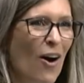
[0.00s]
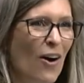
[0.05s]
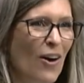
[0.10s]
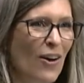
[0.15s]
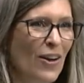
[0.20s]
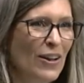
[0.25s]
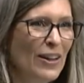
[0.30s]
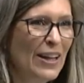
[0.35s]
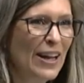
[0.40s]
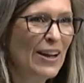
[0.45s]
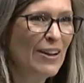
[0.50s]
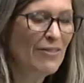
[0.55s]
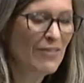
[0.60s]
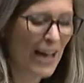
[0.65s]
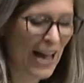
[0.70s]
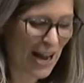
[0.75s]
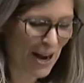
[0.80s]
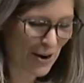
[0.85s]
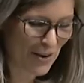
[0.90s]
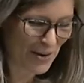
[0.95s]
all of
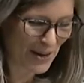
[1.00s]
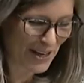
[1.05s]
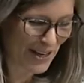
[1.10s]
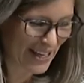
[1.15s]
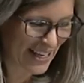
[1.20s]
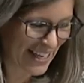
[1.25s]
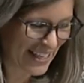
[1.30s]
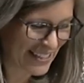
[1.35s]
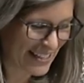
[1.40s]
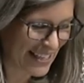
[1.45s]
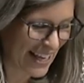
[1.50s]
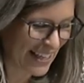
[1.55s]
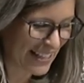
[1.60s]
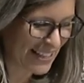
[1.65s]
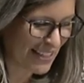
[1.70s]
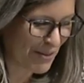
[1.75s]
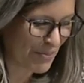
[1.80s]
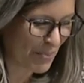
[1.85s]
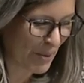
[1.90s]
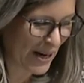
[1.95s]
our
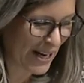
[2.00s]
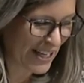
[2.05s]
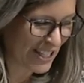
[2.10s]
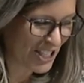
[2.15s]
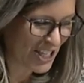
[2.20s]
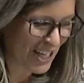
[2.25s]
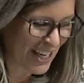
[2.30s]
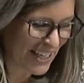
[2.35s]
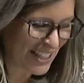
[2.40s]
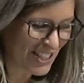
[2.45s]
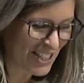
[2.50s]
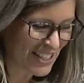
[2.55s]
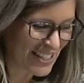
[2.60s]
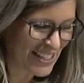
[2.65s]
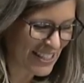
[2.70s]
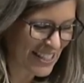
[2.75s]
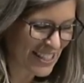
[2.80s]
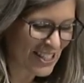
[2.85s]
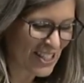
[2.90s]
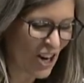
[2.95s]
executive branch
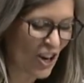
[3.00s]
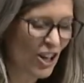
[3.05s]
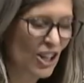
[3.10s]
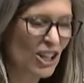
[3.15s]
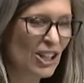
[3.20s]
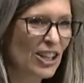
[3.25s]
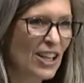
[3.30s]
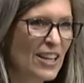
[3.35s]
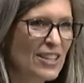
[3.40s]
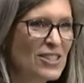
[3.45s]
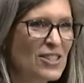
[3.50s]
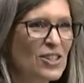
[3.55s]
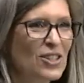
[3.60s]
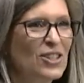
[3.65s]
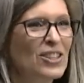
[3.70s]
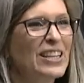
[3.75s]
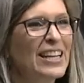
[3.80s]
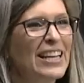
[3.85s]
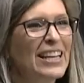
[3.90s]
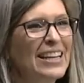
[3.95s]
agencies are
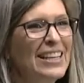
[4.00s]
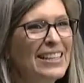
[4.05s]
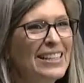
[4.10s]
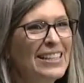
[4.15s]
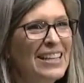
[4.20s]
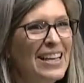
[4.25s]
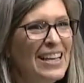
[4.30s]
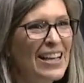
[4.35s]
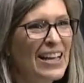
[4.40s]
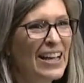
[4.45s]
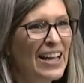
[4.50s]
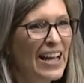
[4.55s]
clustered in